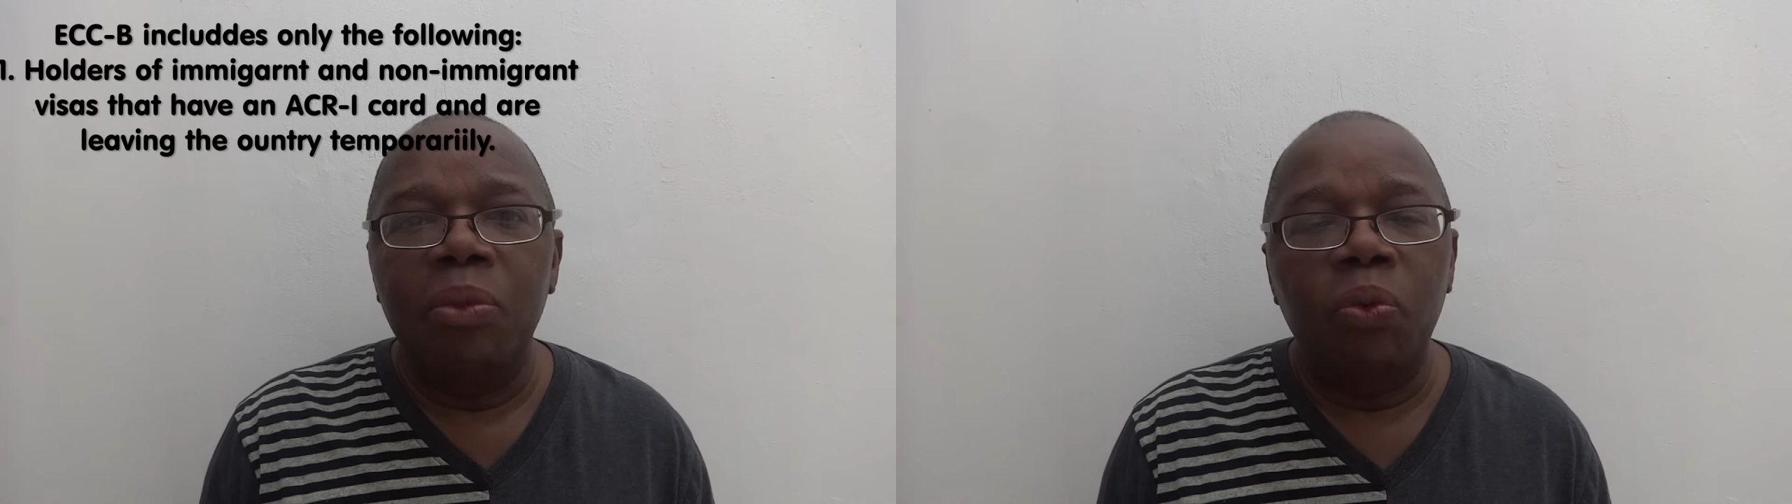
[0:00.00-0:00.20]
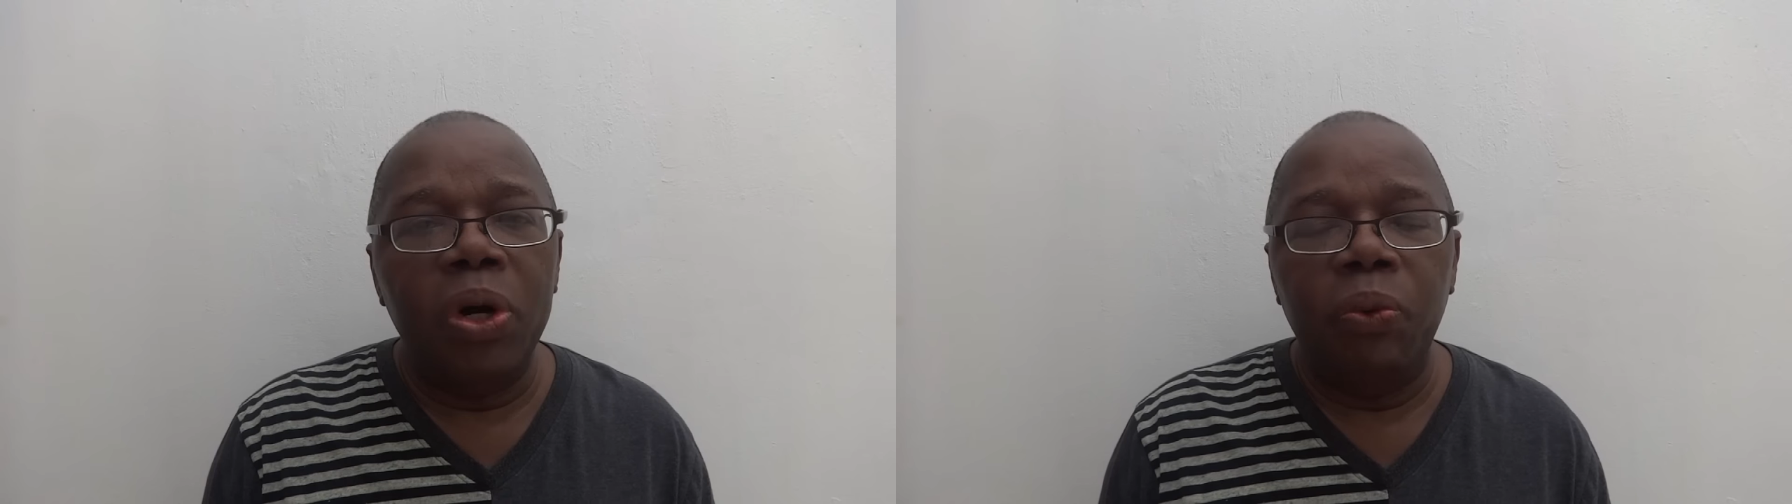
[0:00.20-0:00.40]

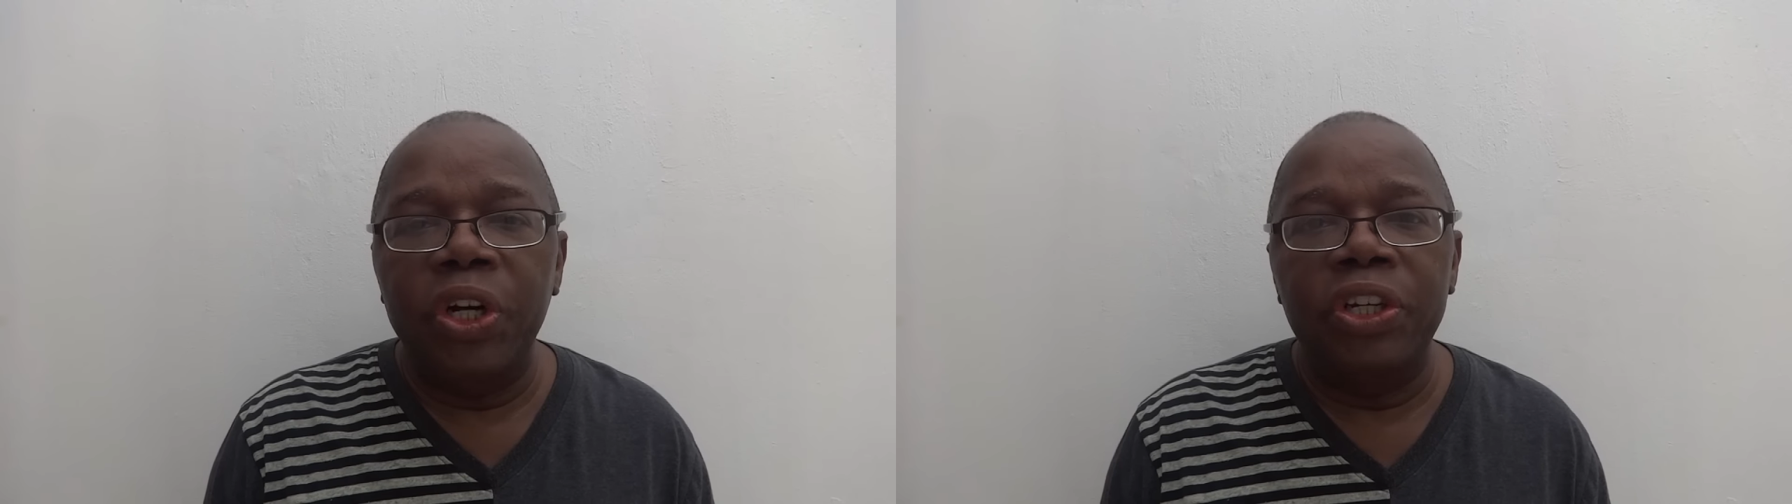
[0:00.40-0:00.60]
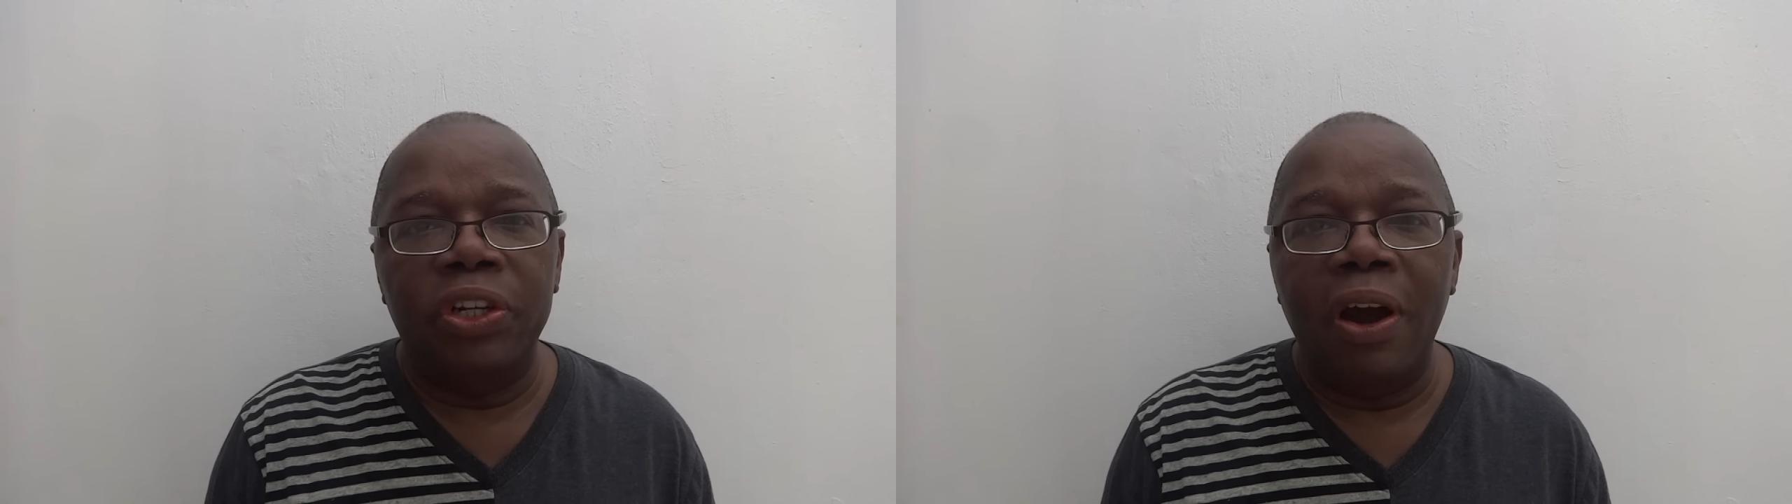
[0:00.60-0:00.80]
What are
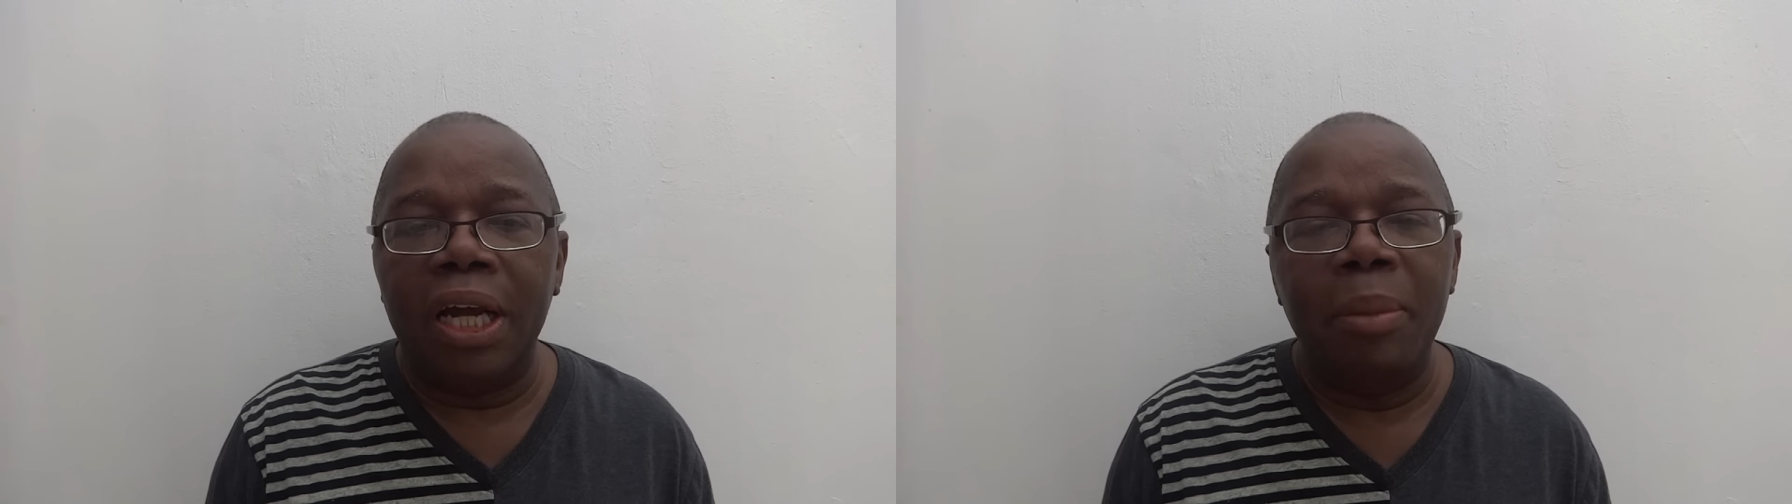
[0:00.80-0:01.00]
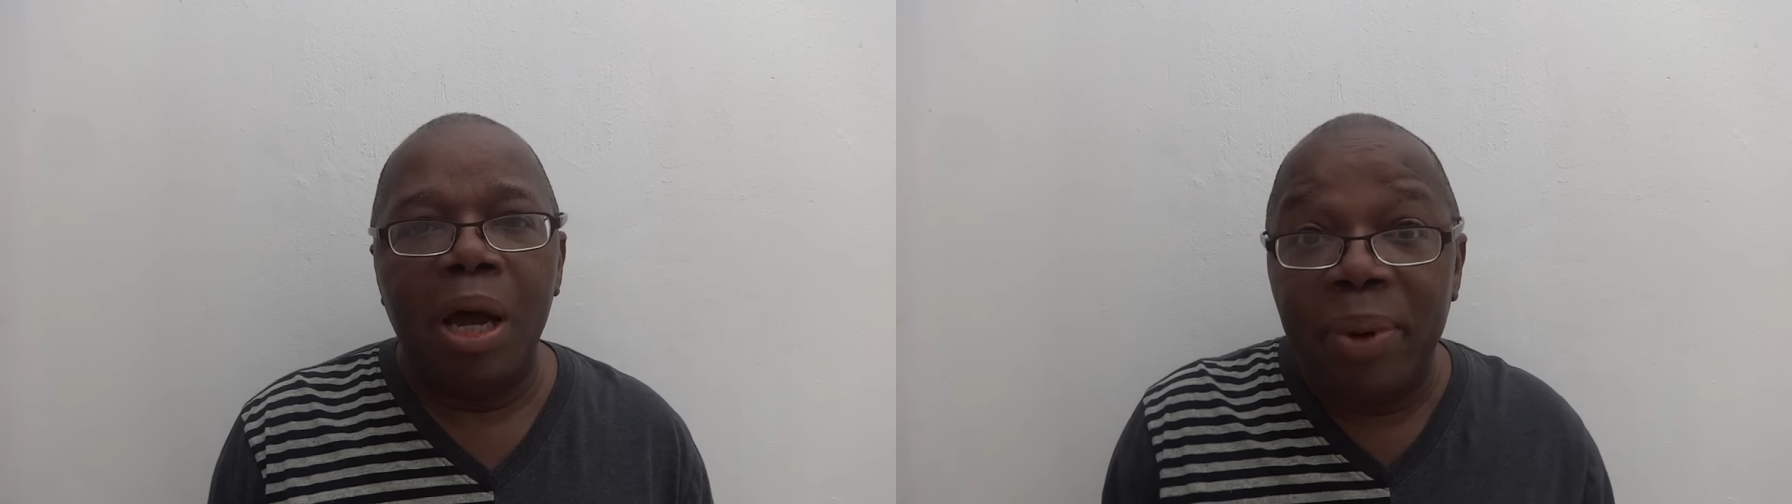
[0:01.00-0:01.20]
you
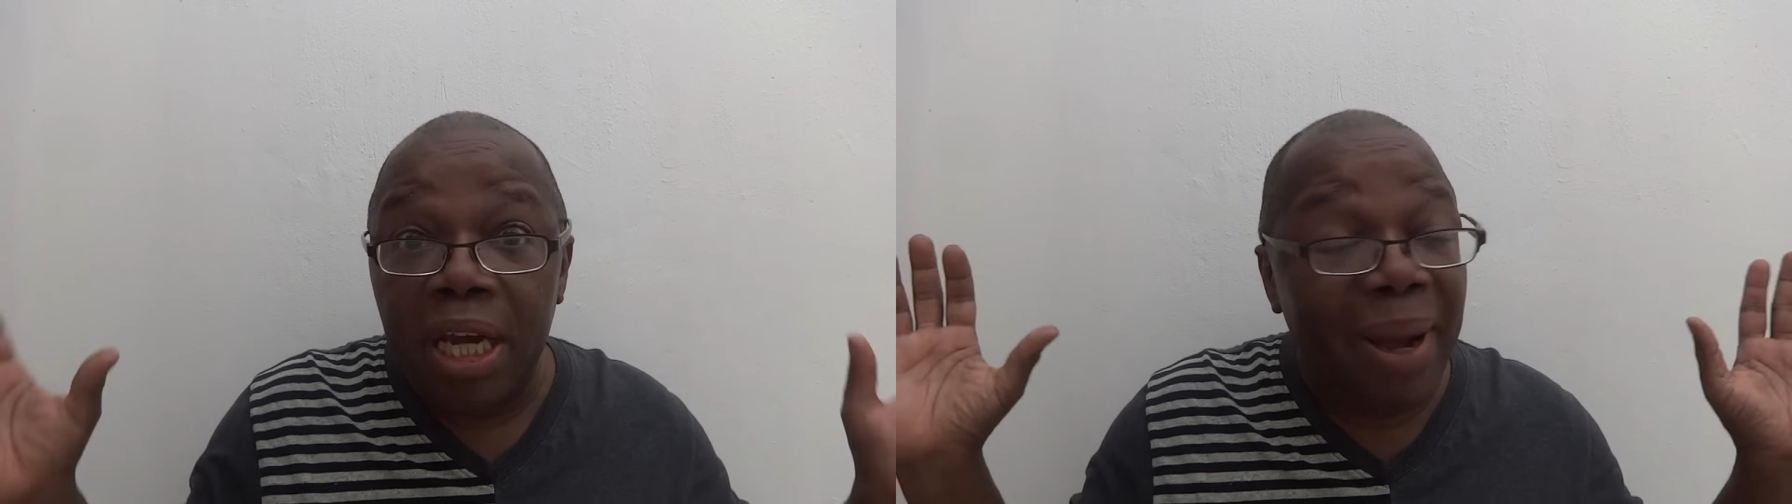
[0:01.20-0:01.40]
talking about, ma'am?